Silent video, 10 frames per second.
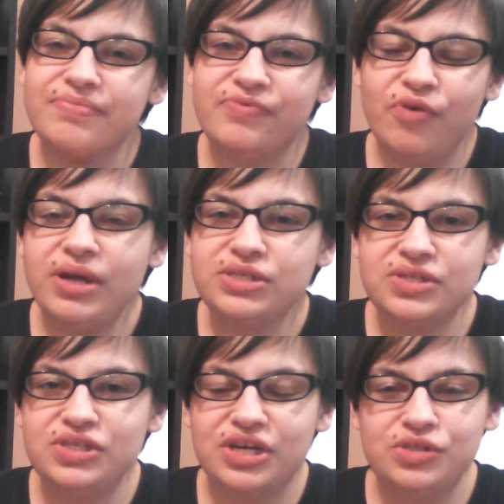Voyage
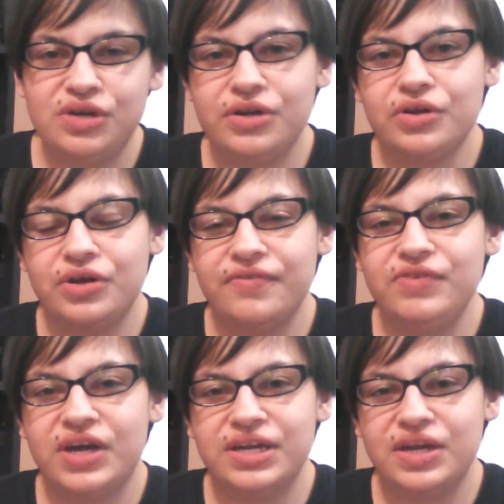of the Dawn Treader could
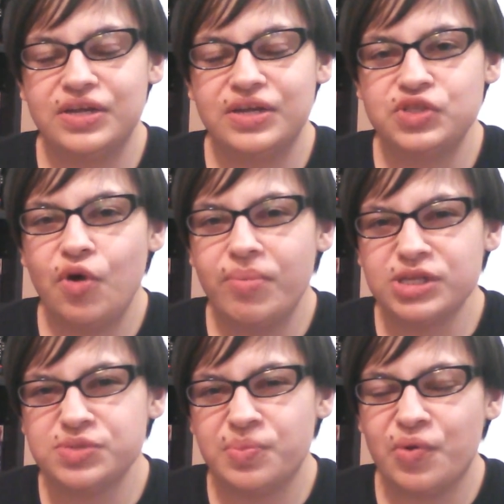have done so
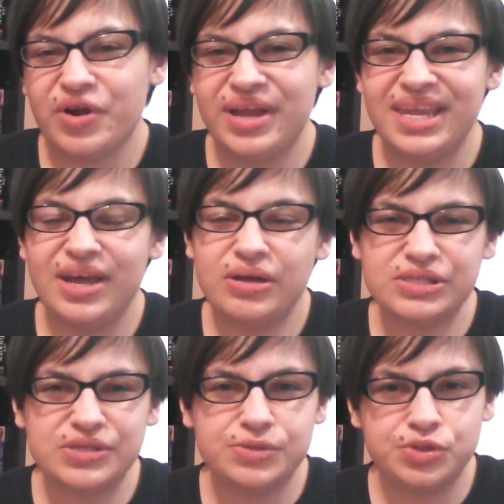much more, and they
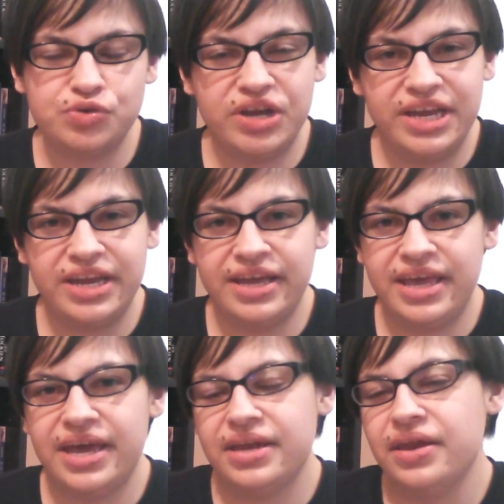also strayed
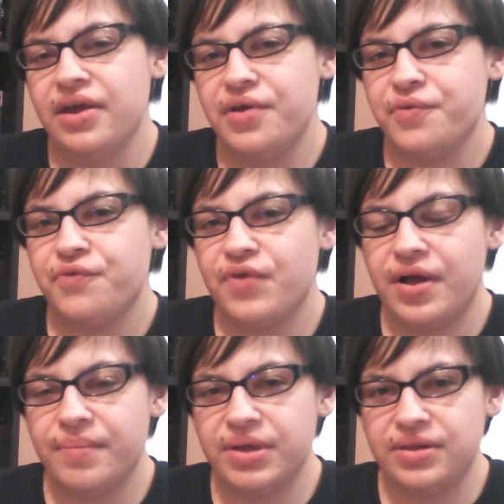again
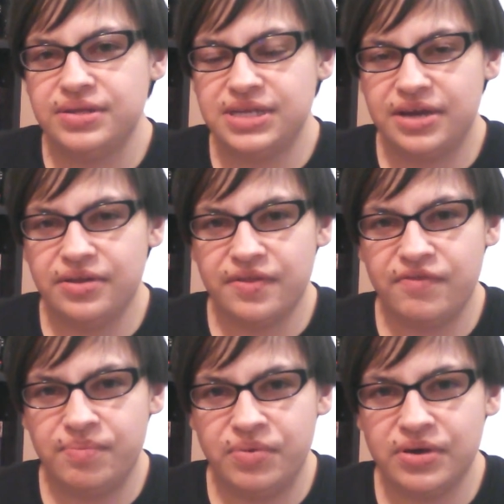from the titles of
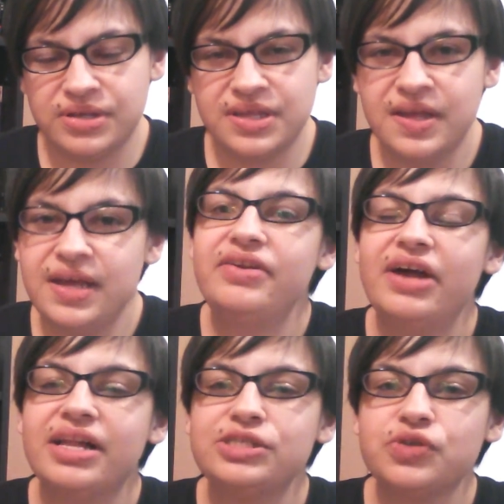the books. Now,
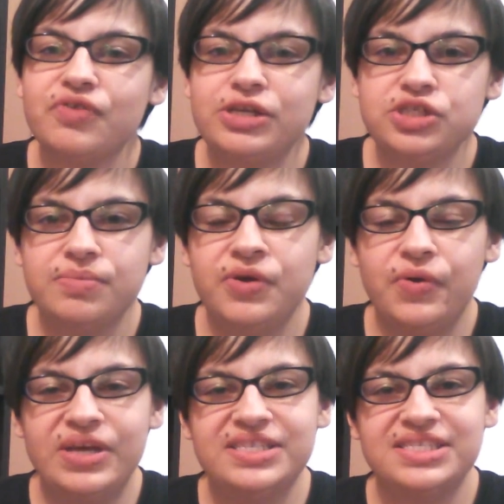Douglas Gresham,
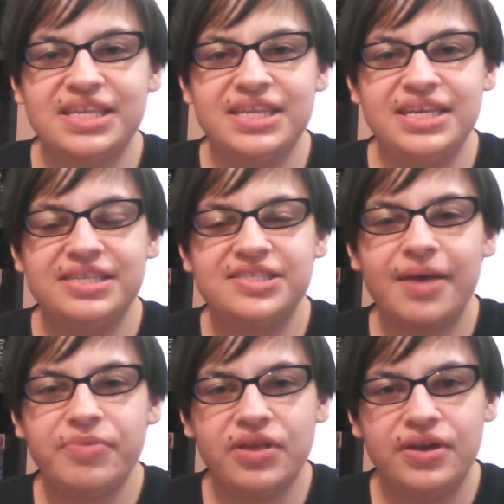who is the
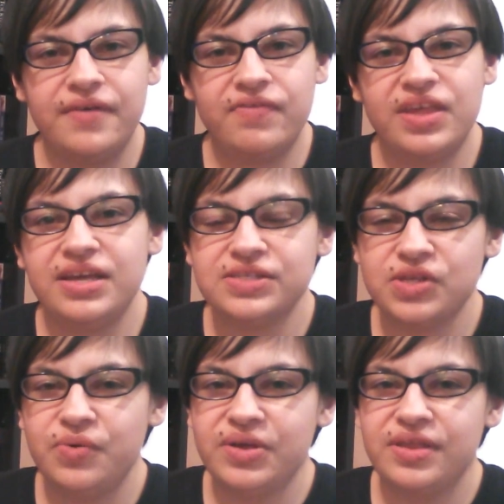stepson of C.S.
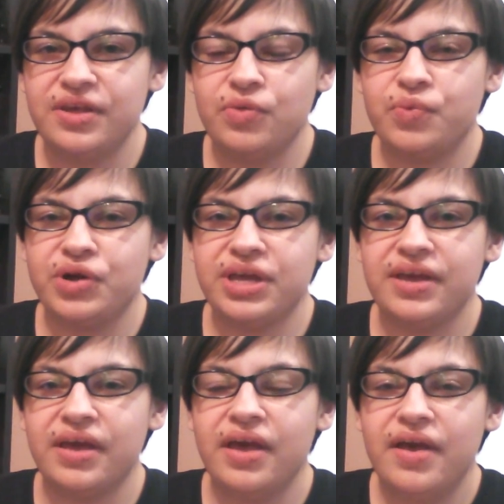Lewis, is
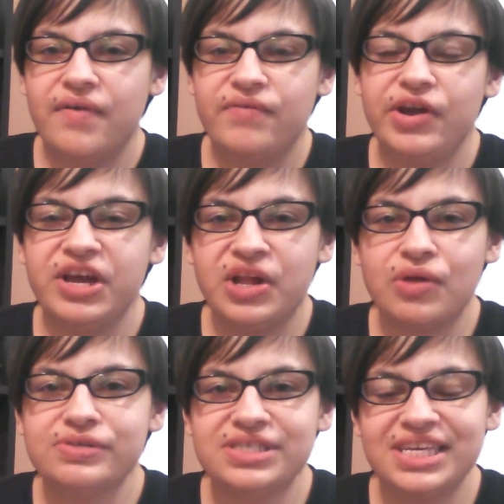working very
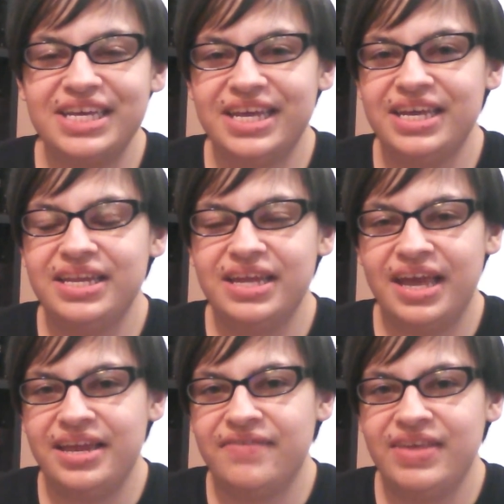closely in
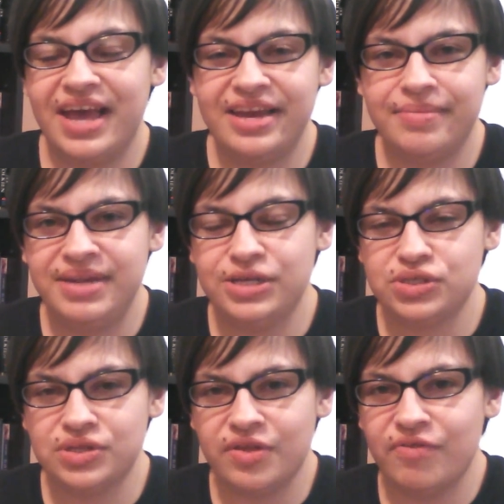any of the
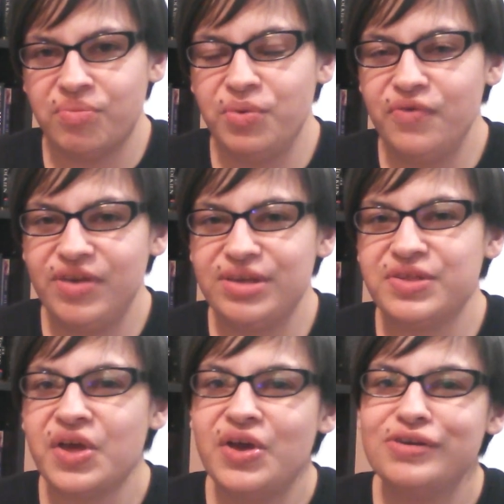adaptations of the
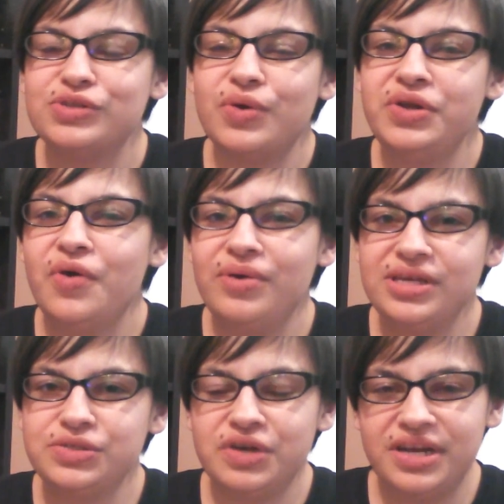movies, so I know
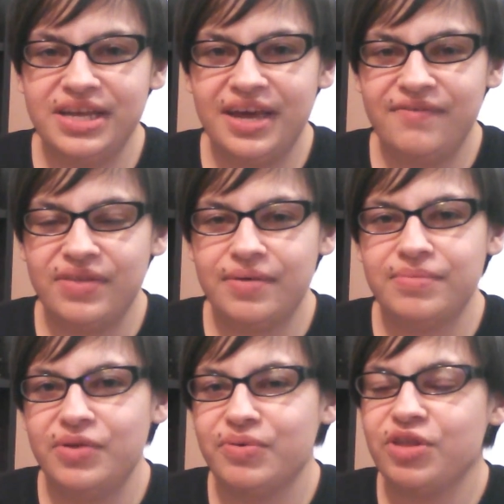he's trying to give
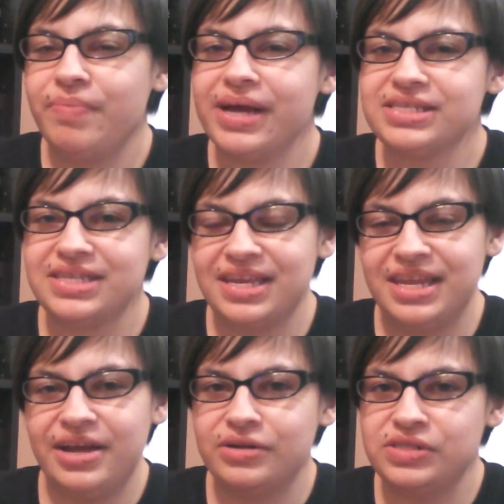them the respect that
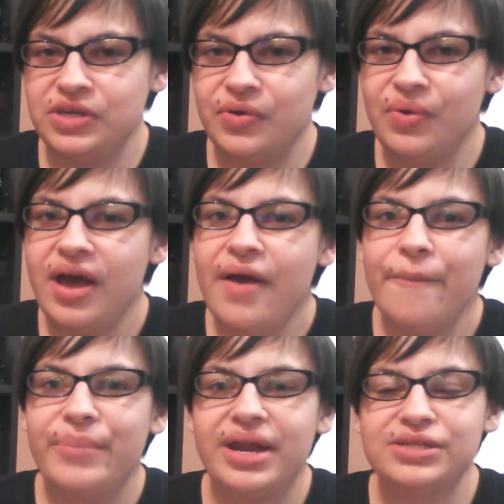they are due,
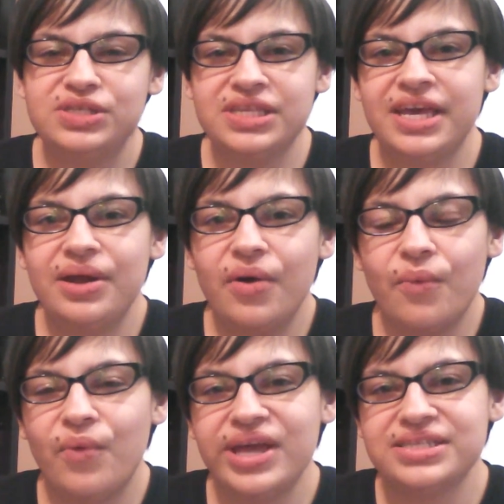but I just
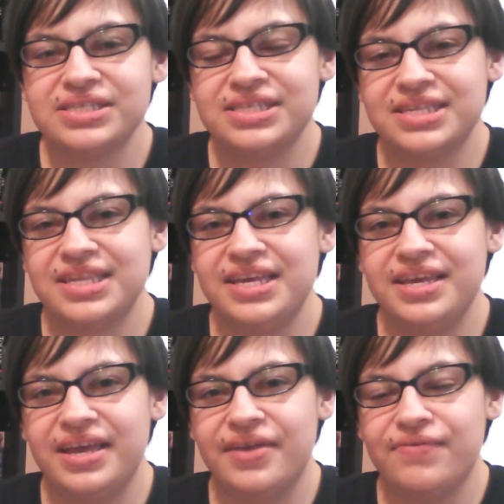cannot wait to
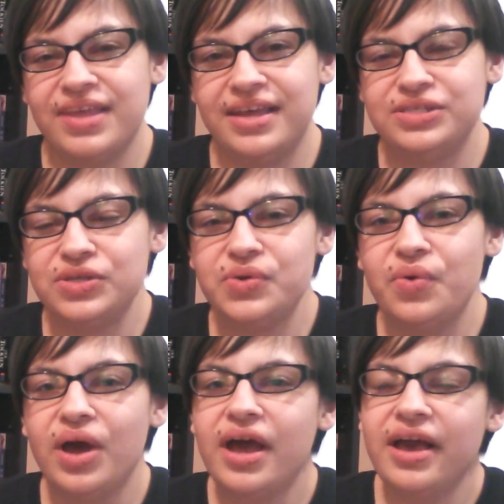see if they
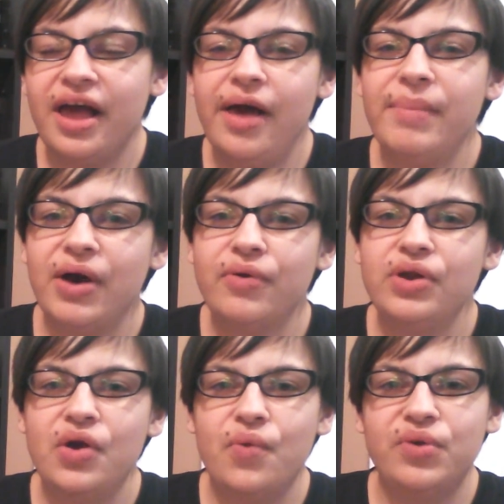do come
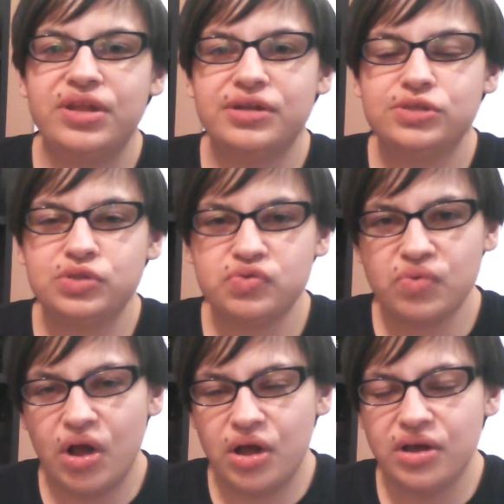out with a
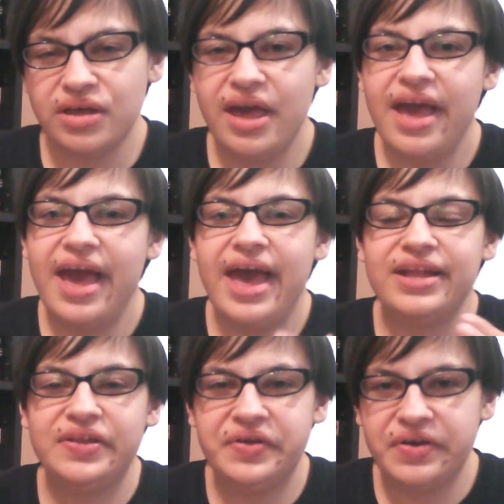strong
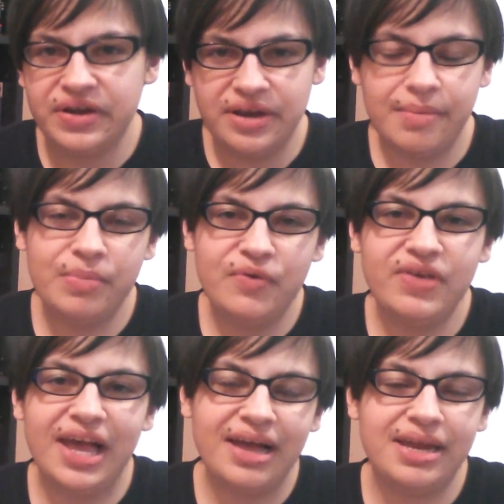and good
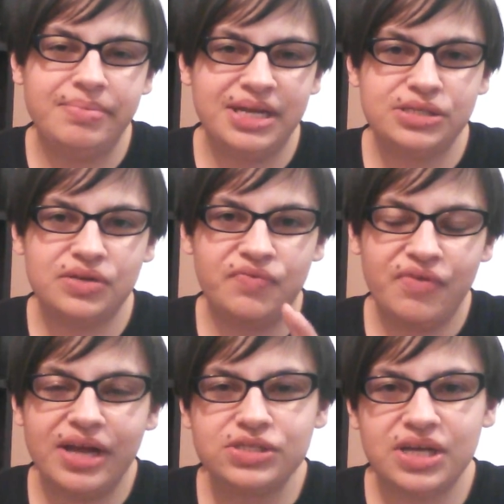movie adaptation
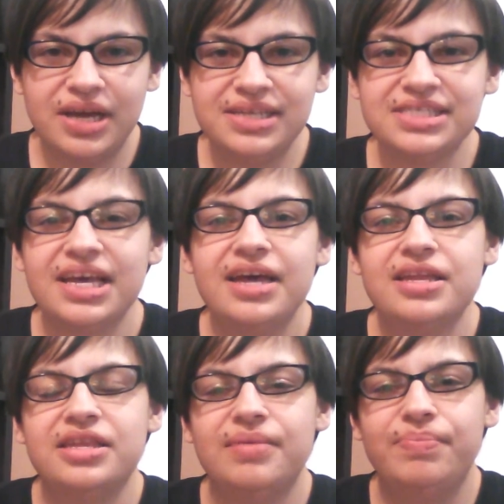franchise
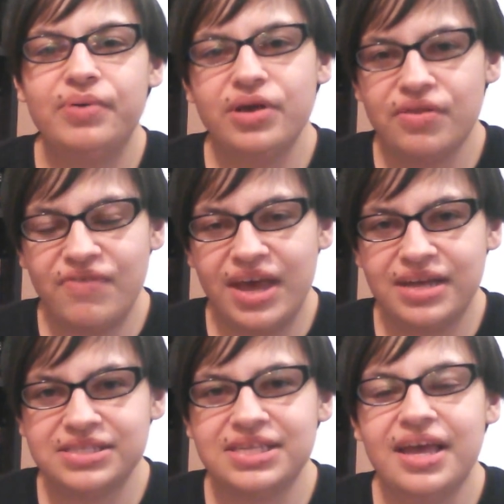that the books
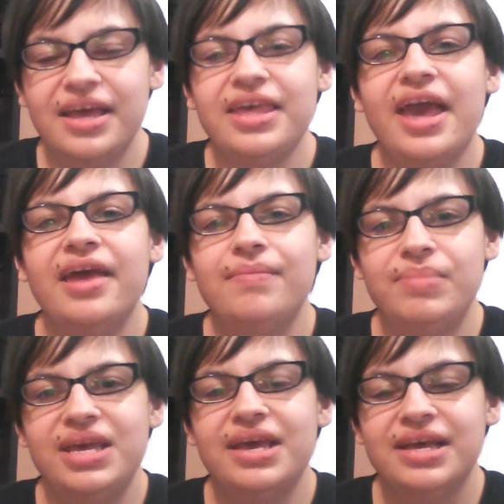fans can
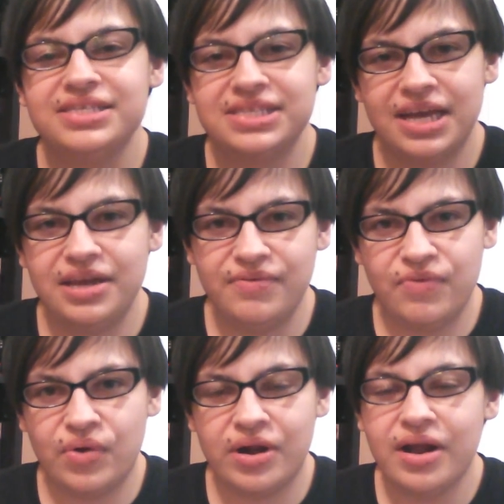be excited
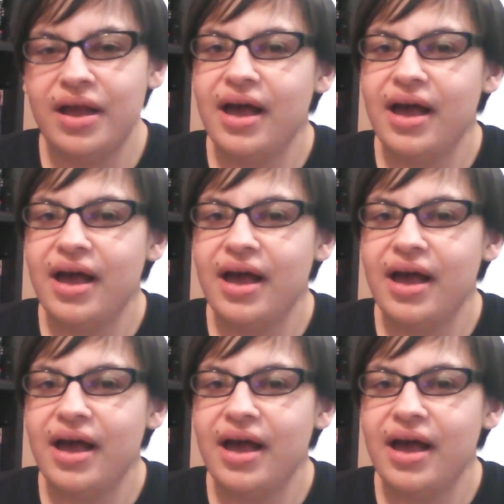for.